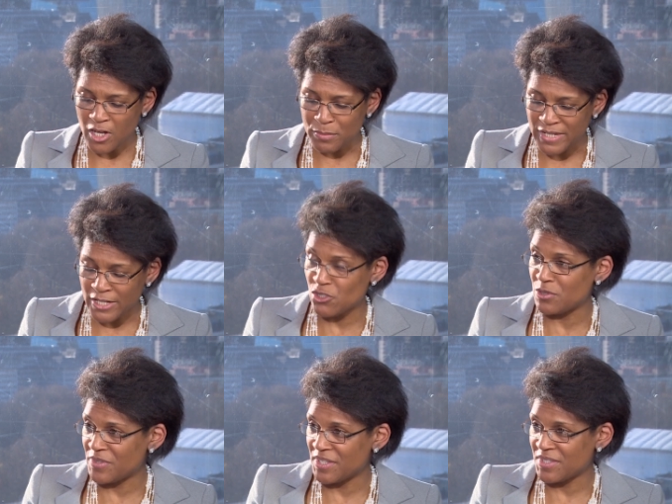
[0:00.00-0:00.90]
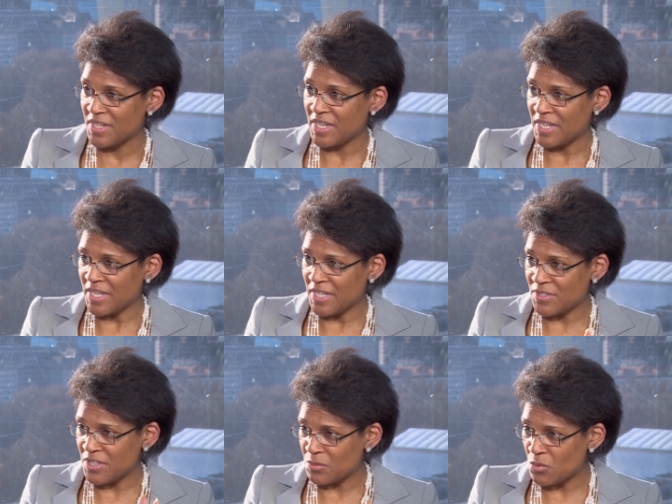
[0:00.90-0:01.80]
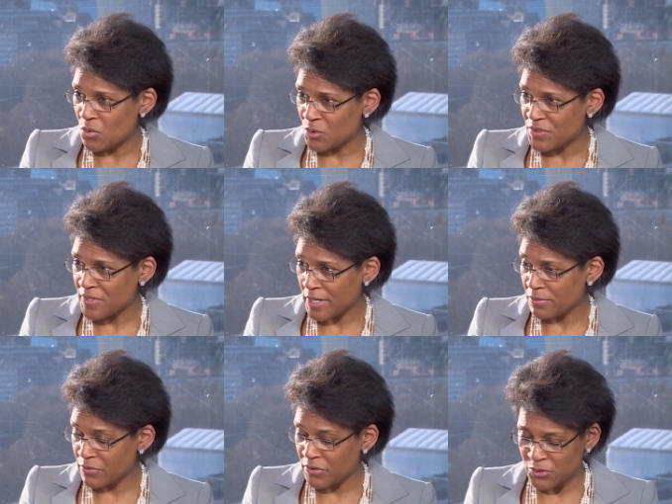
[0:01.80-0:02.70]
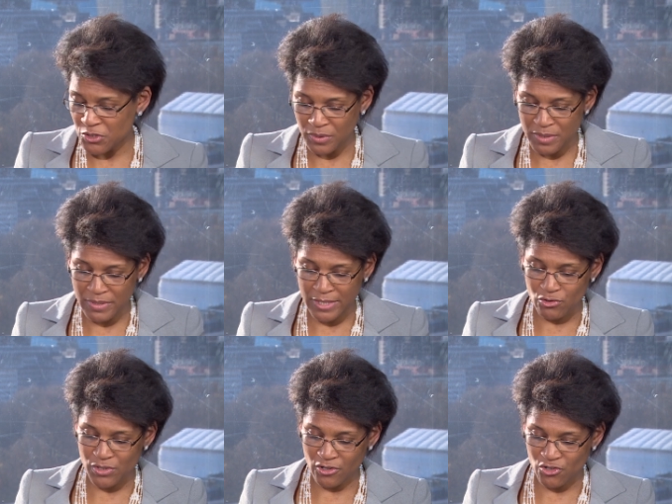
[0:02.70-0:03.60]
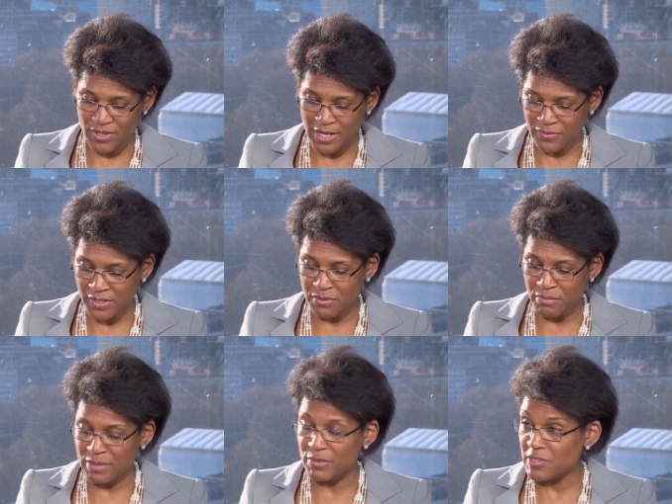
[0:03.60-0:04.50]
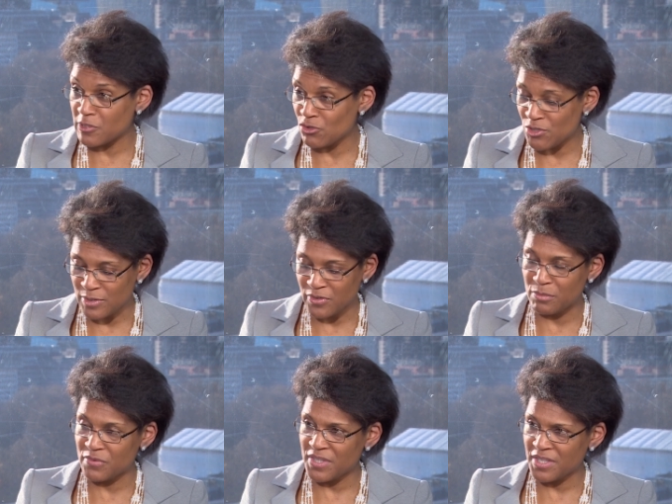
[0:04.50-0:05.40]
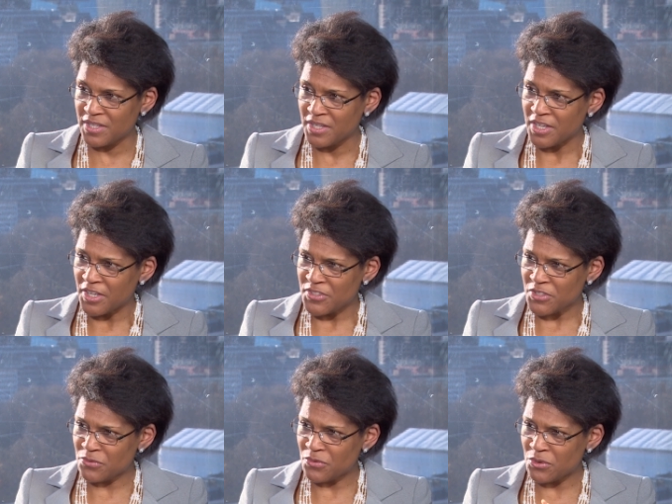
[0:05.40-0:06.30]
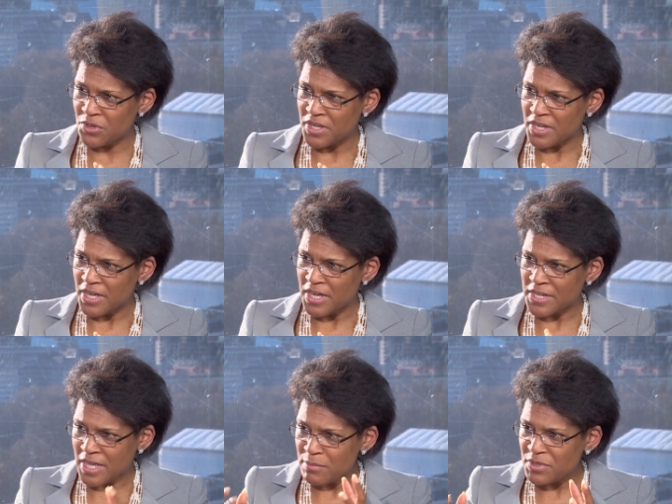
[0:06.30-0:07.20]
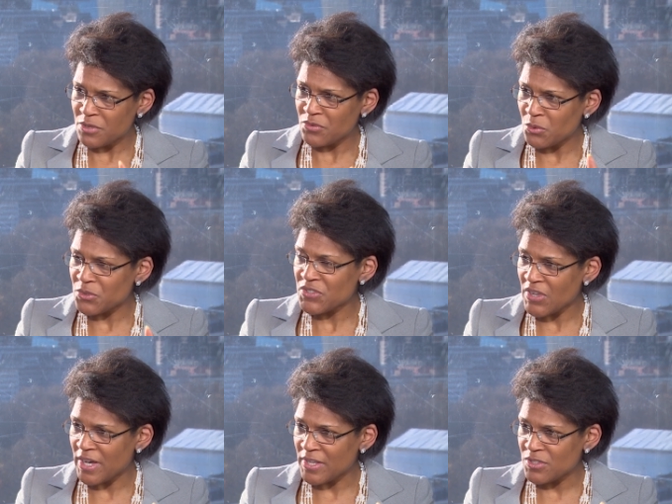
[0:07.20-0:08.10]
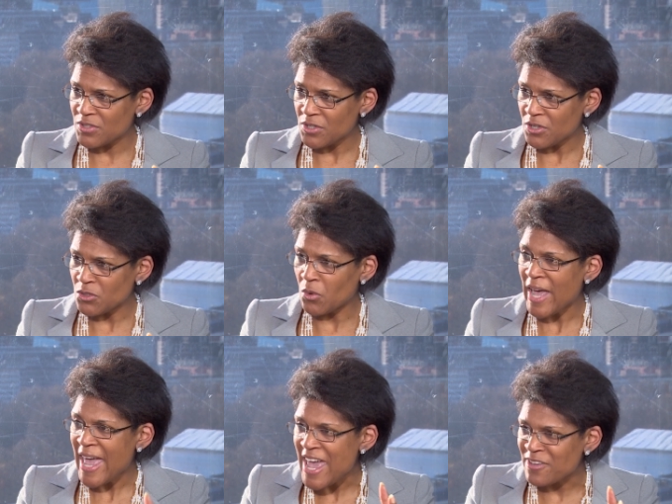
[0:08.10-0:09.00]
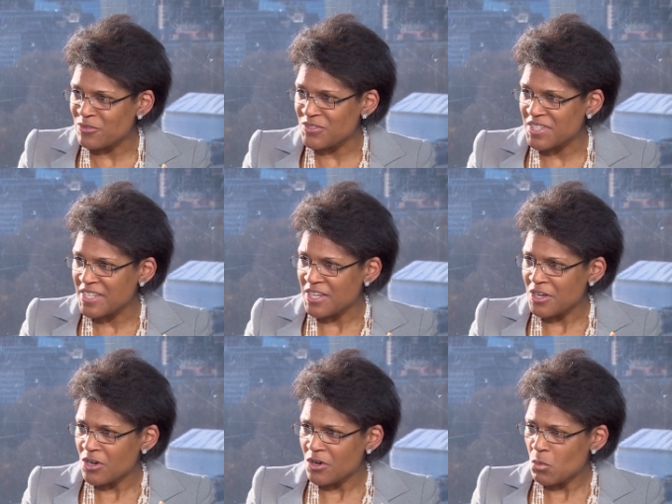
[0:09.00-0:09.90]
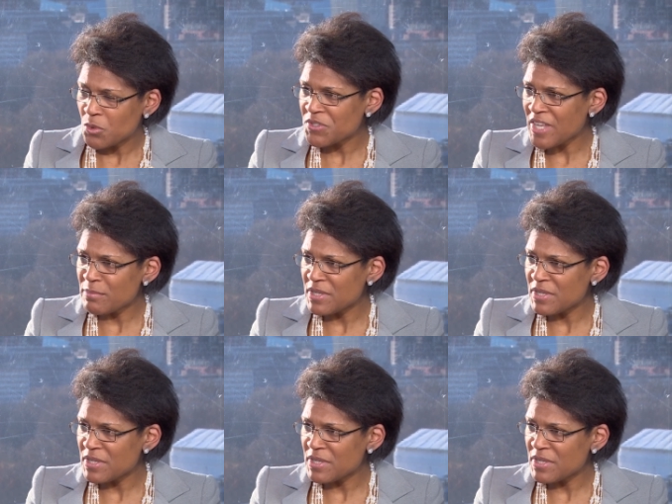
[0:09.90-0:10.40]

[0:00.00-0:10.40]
culmination of this is the award that I referred to in my introduction, FX and Payment Solutions Firm of the Year. So for a company of your size, your heft what does that